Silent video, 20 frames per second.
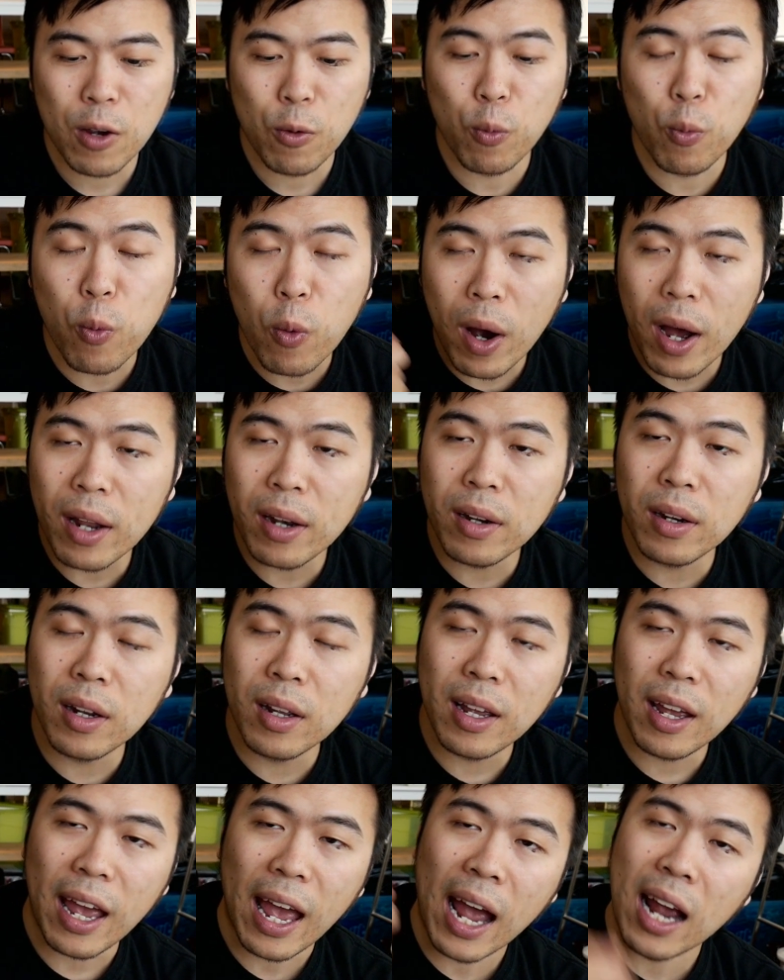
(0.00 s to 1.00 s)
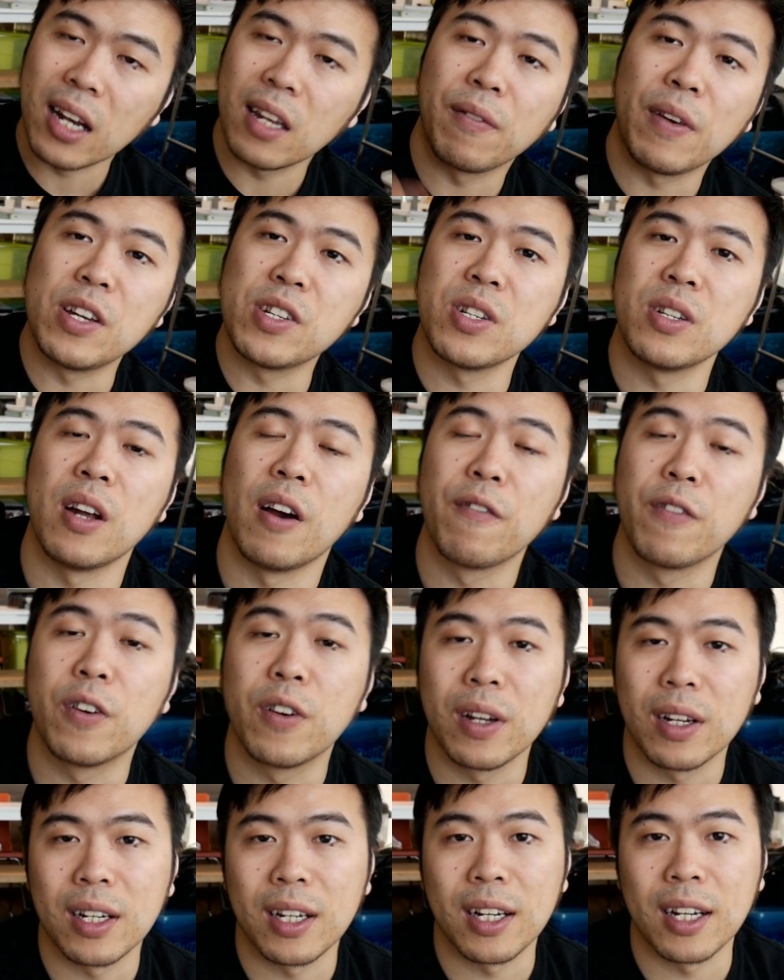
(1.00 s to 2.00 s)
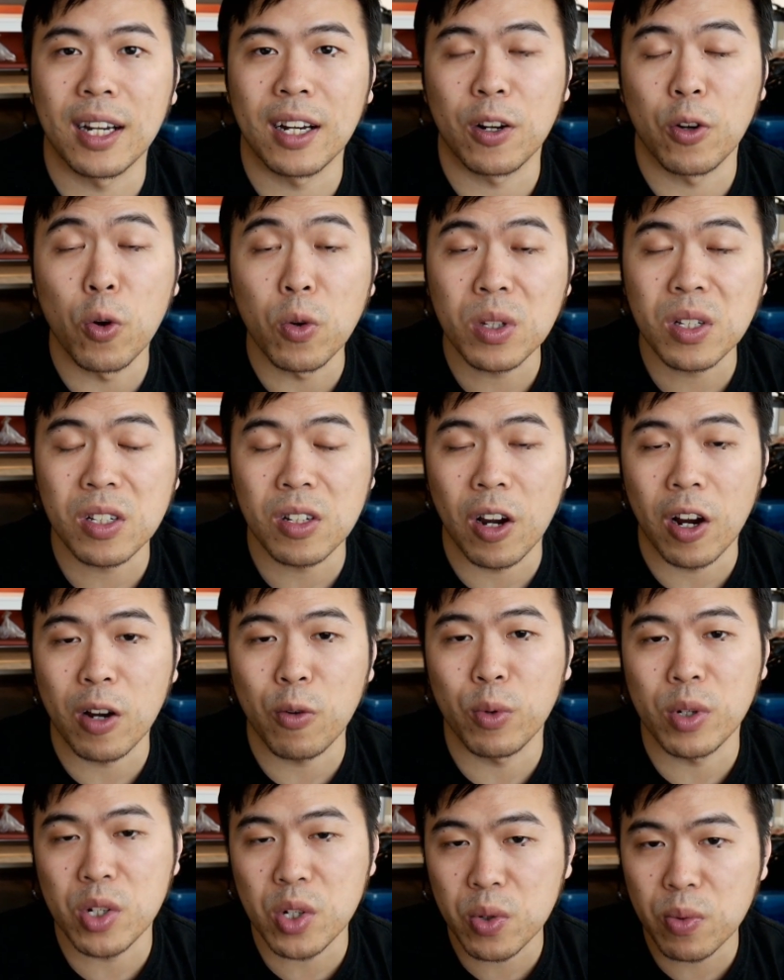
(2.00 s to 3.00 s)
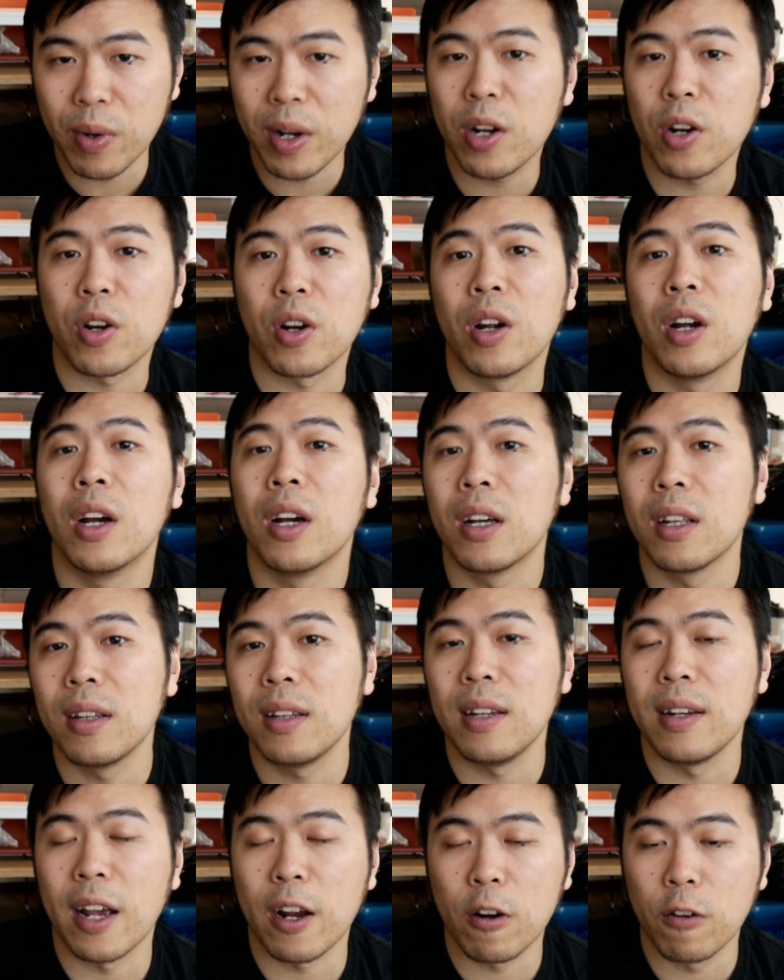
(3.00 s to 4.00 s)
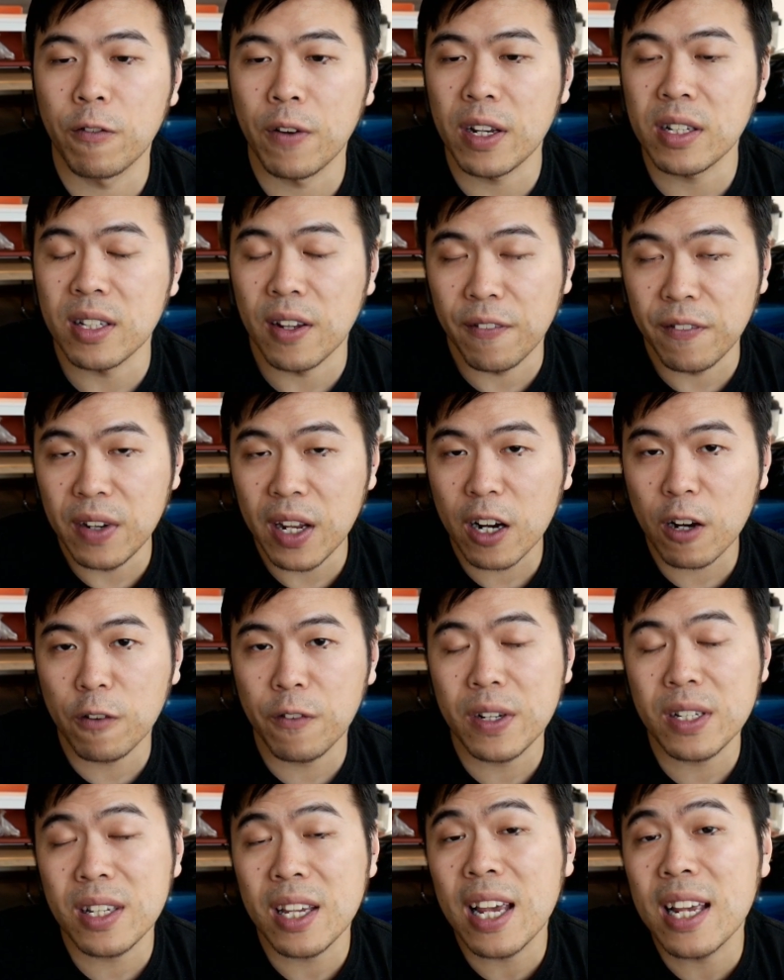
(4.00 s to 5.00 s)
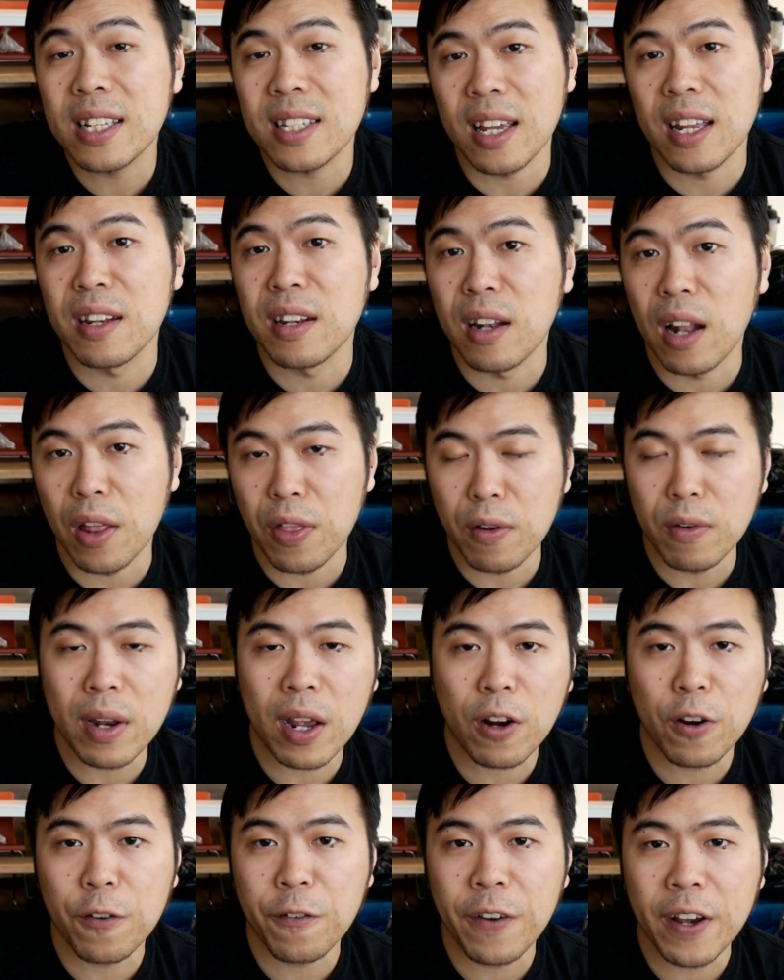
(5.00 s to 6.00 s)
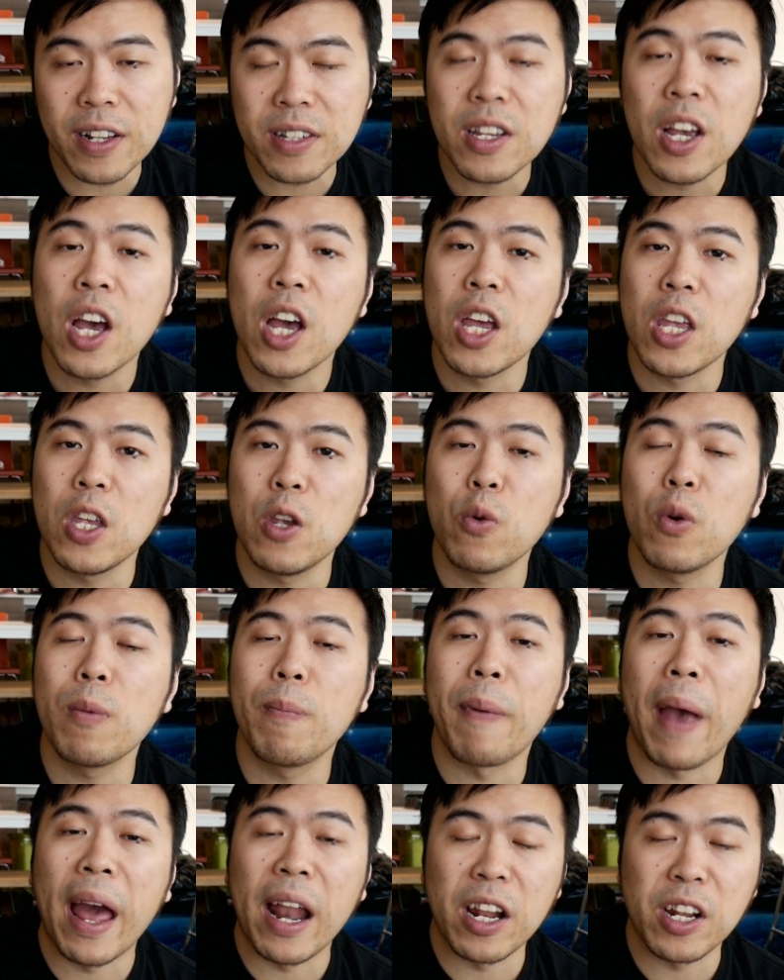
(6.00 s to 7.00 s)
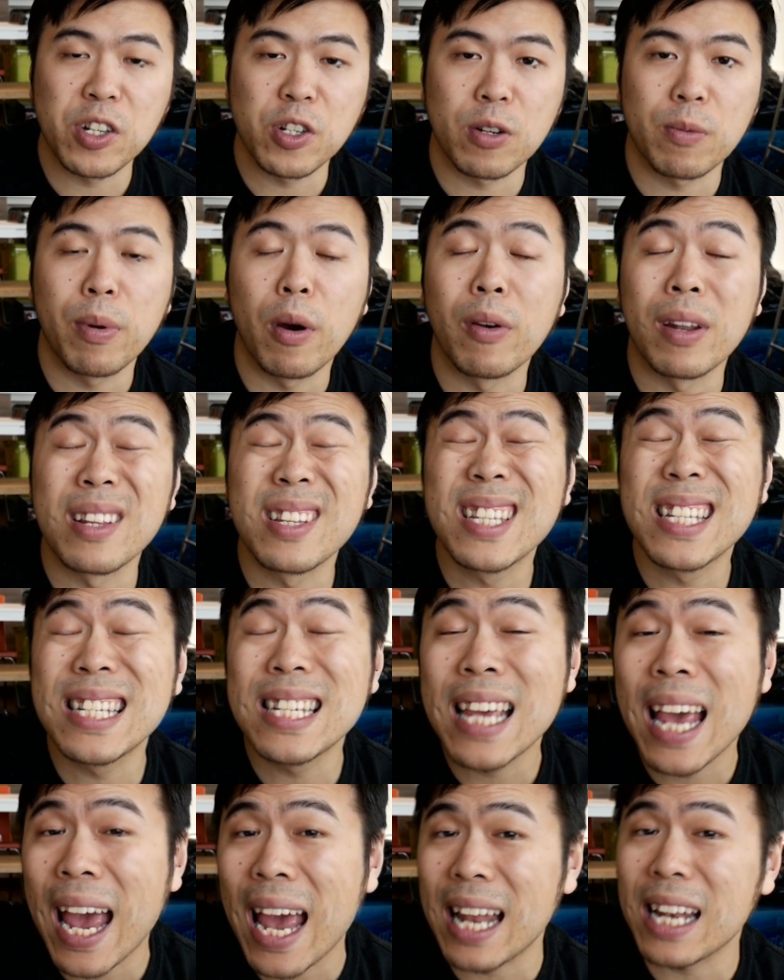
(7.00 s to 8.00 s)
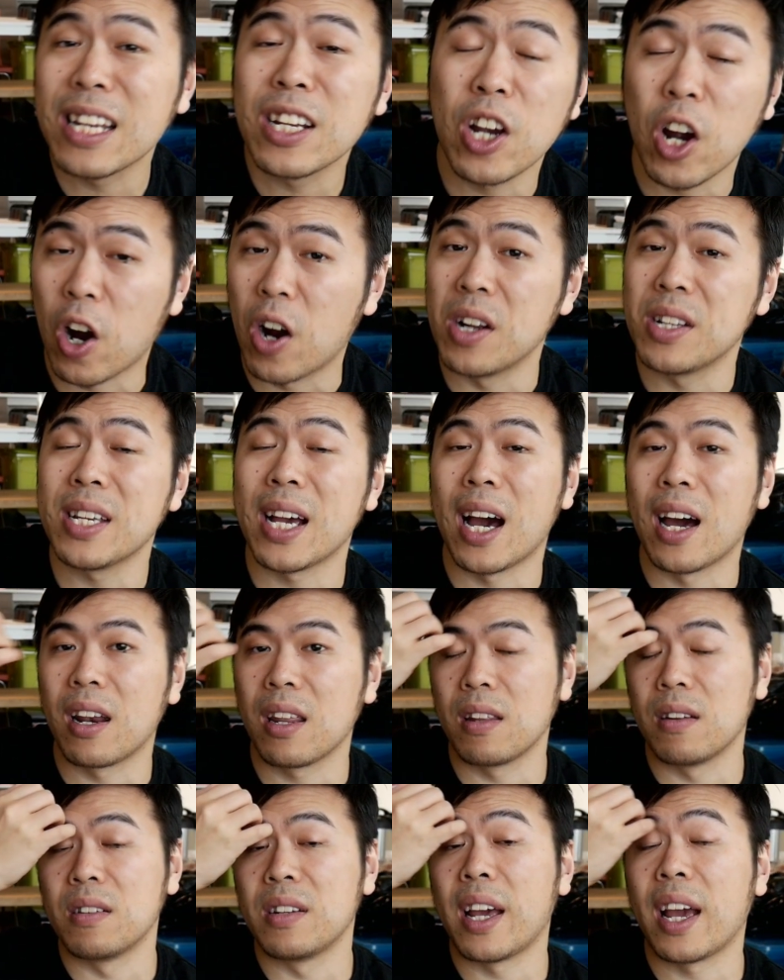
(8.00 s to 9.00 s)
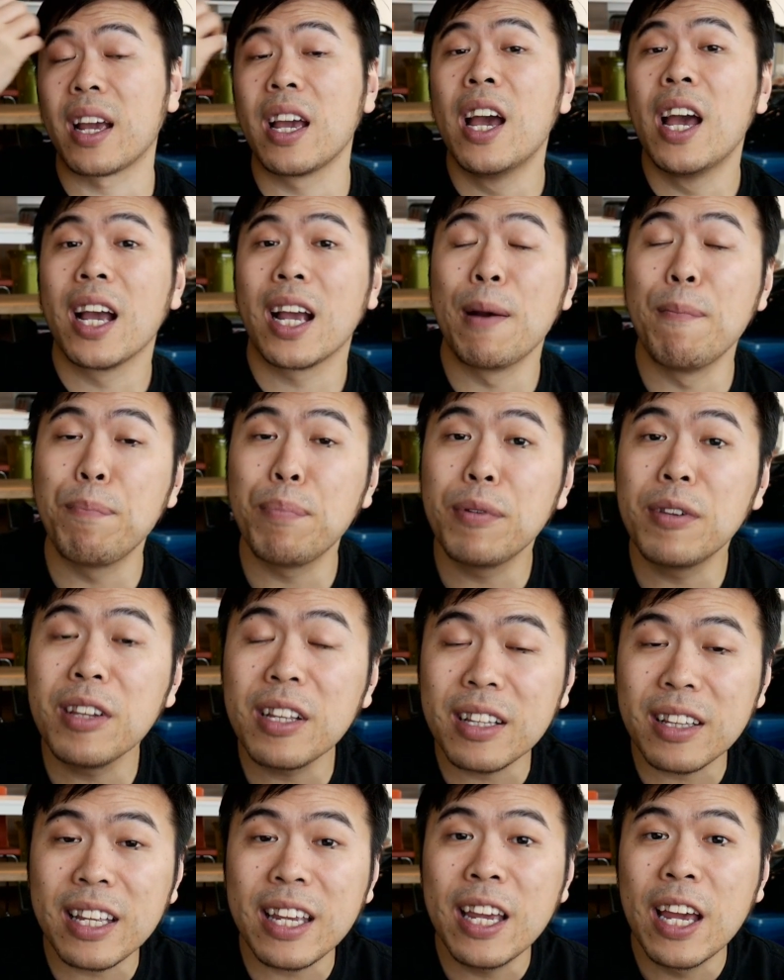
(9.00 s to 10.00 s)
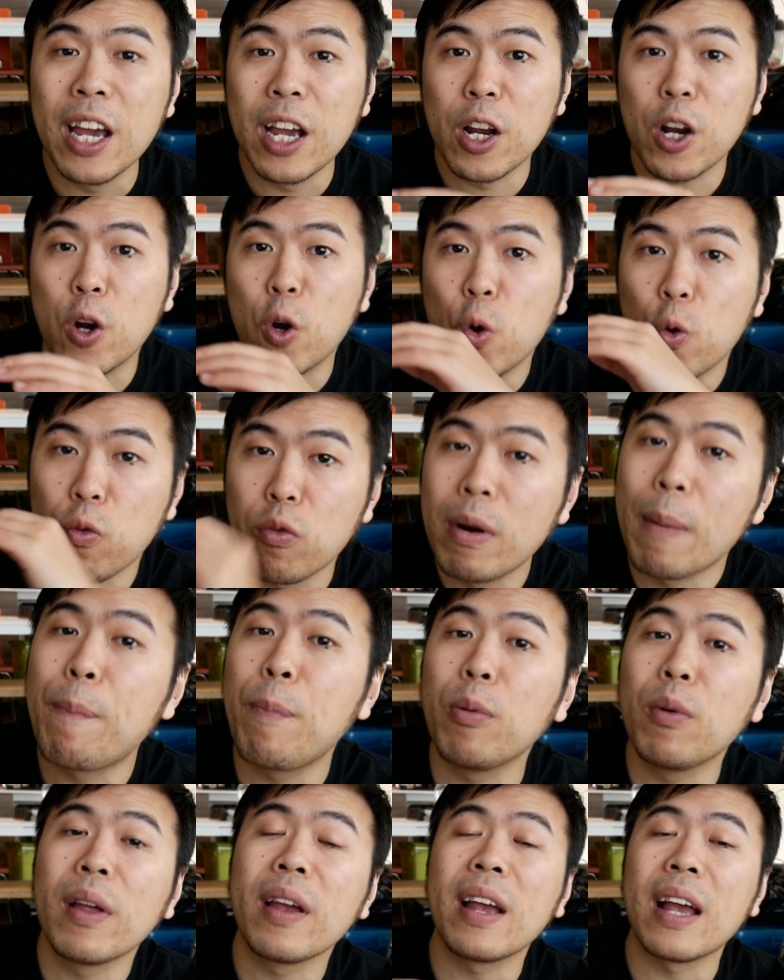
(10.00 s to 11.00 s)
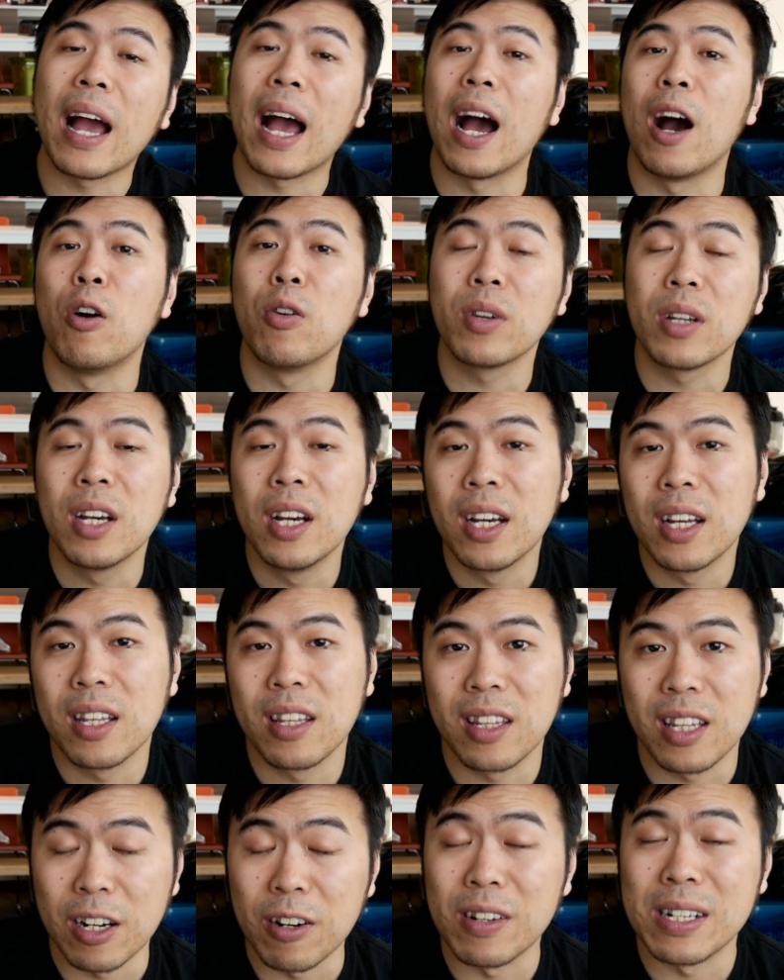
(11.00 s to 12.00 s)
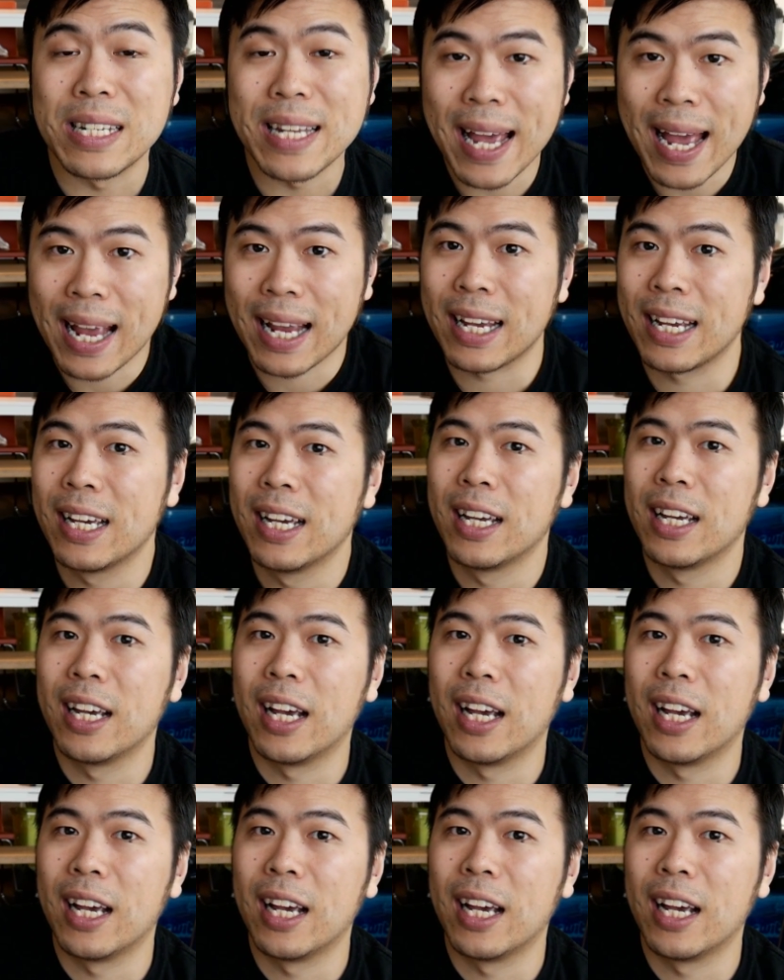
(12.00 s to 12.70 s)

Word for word: One activation of uh, Gold Sark would trigger the Necroface. If Necroface hits another Necroface, you would banish your opponent's 10 cards out of their deck, completely crippling out their deck